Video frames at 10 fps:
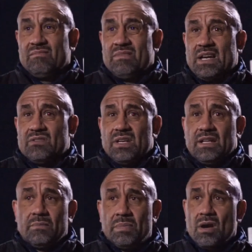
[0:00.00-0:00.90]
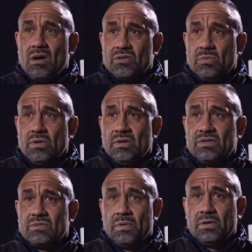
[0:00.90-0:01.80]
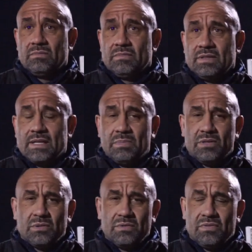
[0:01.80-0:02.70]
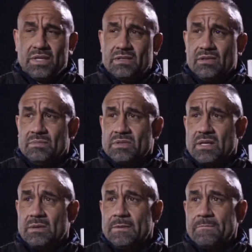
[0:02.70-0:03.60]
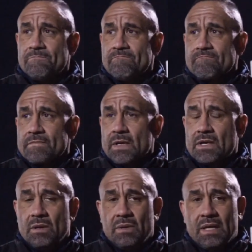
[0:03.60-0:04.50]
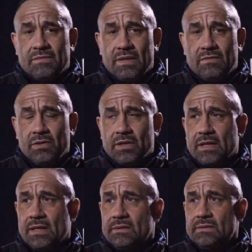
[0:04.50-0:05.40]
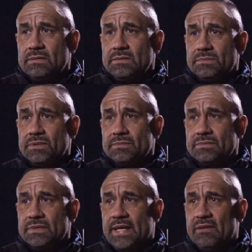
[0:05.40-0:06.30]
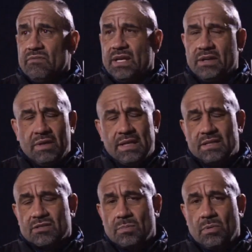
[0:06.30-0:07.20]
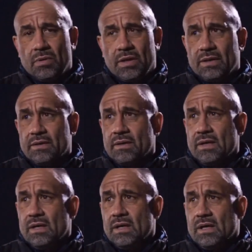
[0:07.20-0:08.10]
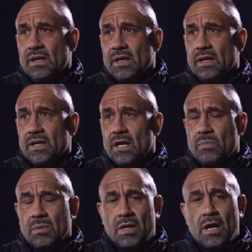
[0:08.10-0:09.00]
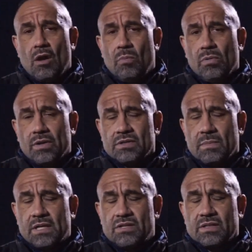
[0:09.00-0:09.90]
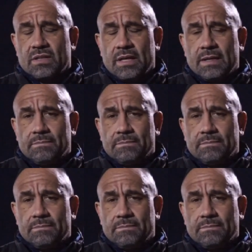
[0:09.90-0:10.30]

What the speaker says: naturally there'd be harsh words, but it's happened 2 or 3 times. So we're gonna have to have a look at that. But yeah, really, really disappointed, and probably a low point as a manager today.